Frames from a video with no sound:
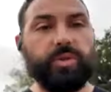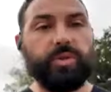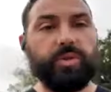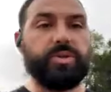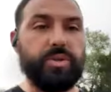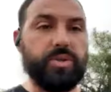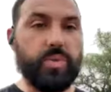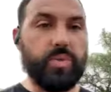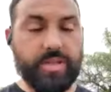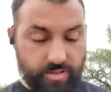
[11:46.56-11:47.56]
still
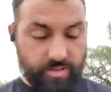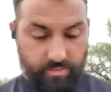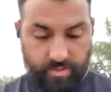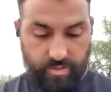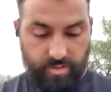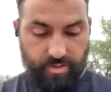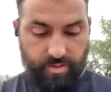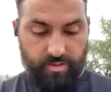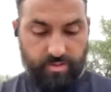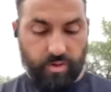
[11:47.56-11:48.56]
squeezing.
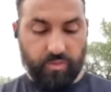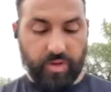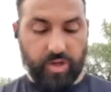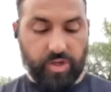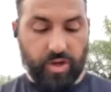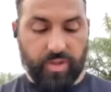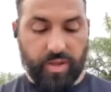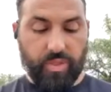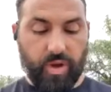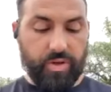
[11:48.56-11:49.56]
So to finish off that
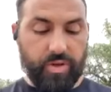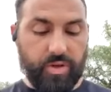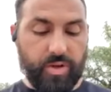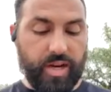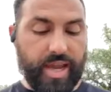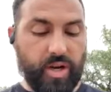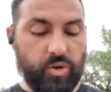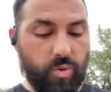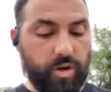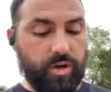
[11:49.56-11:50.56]
thought, you're getting extra
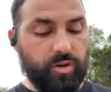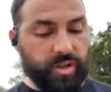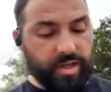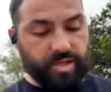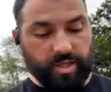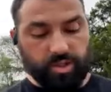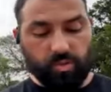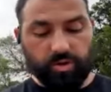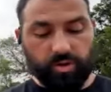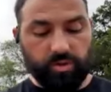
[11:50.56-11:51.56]
work on your legs, extra work
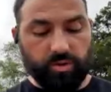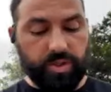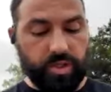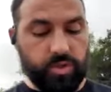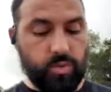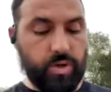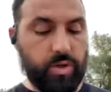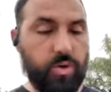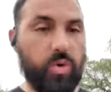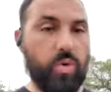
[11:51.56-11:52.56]
on your glutes, extra work on your
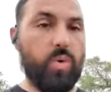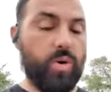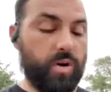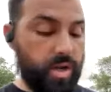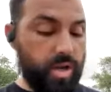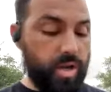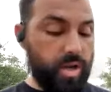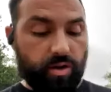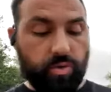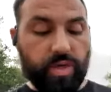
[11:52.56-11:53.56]
core
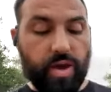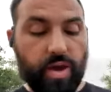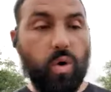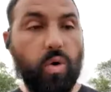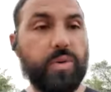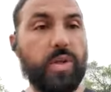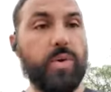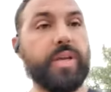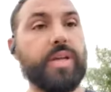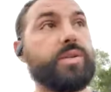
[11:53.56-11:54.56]
without overloading
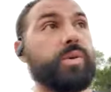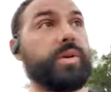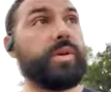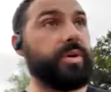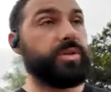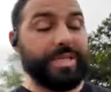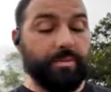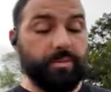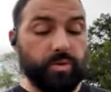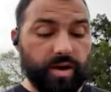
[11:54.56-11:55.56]
it. So it gives the muscle time to
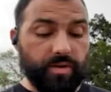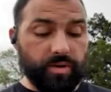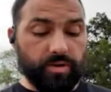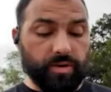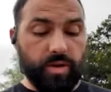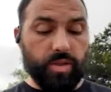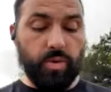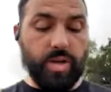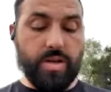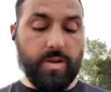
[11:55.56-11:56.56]
recover.
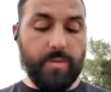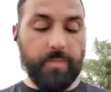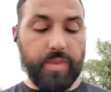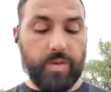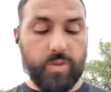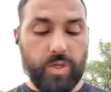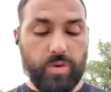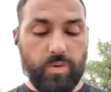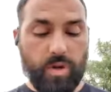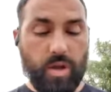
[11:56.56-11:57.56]
3, 2,
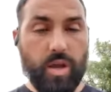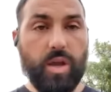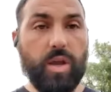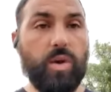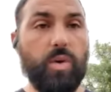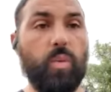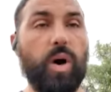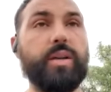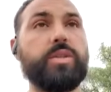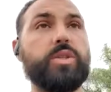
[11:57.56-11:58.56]

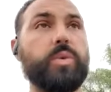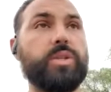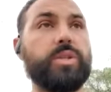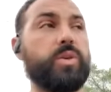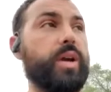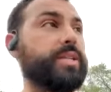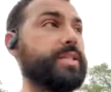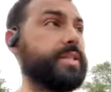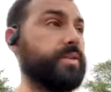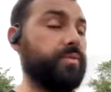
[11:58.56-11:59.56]
1. Switch directions
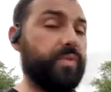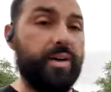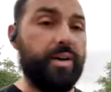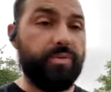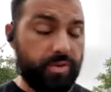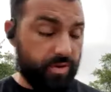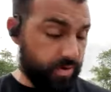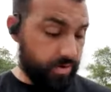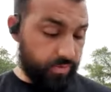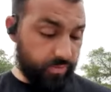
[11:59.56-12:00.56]
in 5,
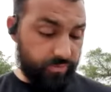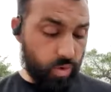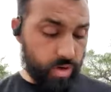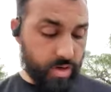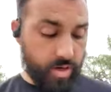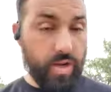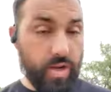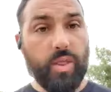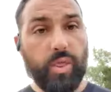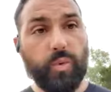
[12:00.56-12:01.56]
4,
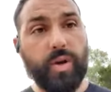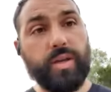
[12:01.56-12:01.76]
3,